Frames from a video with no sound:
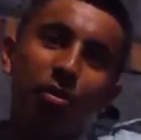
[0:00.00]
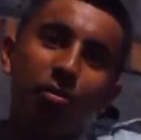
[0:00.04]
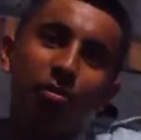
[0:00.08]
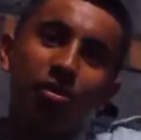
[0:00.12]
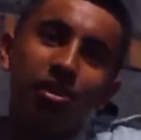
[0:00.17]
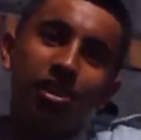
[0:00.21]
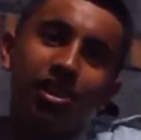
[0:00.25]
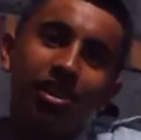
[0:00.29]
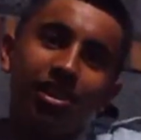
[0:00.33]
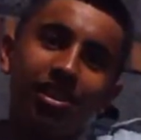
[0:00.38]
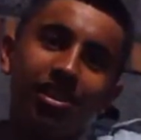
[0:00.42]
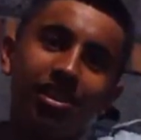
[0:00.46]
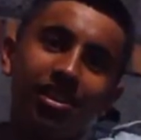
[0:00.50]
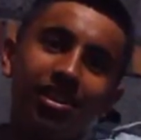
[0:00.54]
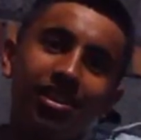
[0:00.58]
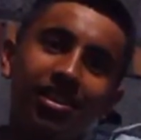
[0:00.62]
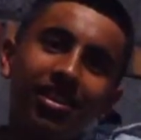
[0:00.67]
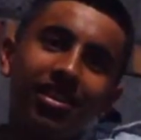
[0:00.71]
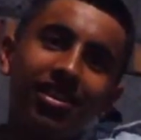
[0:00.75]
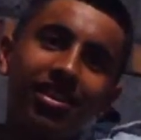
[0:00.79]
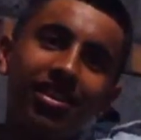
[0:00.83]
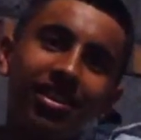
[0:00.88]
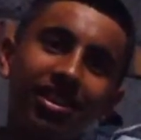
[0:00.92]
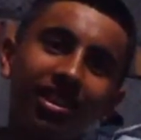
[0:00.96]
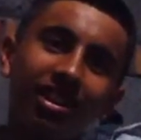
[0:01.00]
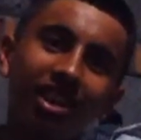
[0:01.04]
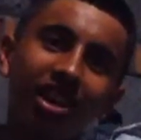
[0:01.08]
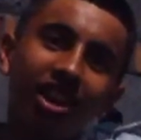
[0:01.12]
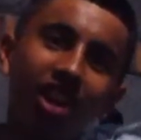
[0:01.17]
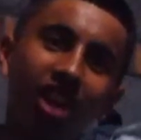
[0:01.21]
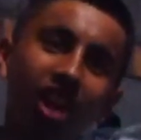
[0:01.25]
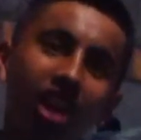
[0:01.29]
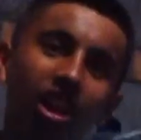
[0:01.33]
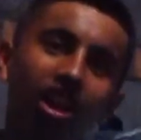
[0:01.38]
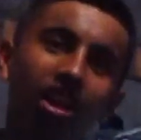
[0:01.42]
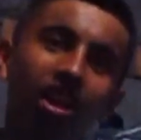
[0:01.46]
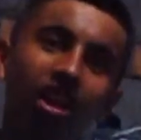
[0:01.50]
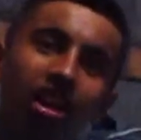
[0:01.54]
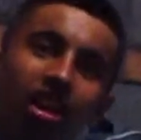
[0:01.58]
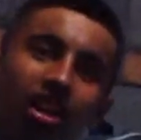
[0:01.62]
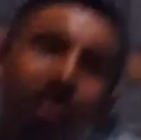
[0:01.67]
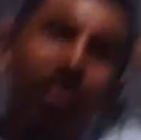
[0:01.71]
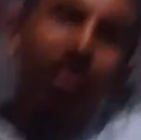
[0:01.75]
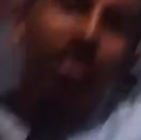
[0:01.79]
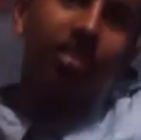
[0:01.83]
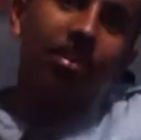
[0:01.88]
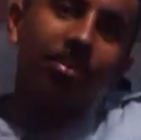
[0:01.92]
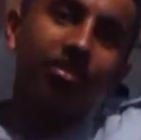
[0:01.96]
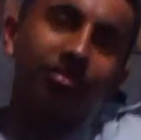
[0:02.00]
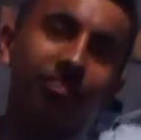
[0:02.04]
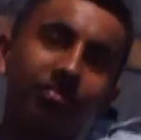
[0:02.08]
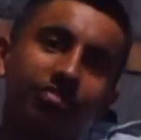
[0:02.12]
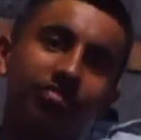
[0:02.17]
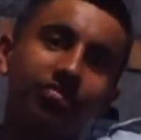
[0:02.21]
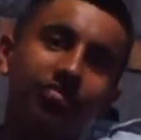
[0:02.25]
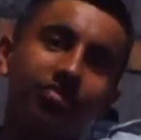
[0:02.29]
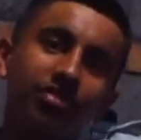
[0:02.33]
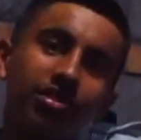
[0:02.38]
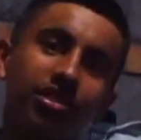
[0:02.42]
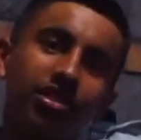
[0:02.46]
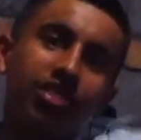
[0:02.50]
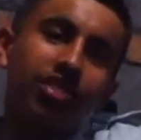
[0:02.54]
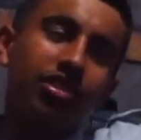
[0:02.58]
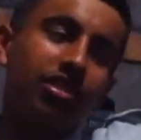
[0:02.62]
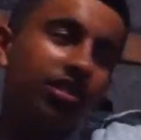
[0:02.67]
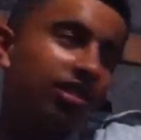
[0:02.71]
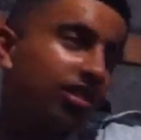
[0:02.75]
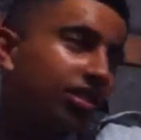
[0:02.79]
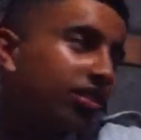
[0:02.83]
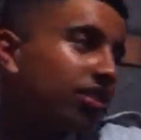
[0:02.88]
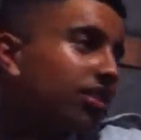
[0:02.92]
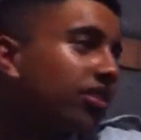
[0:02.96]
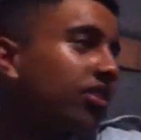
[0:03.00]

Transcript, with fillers: Bobby. What else? What else do you have to say?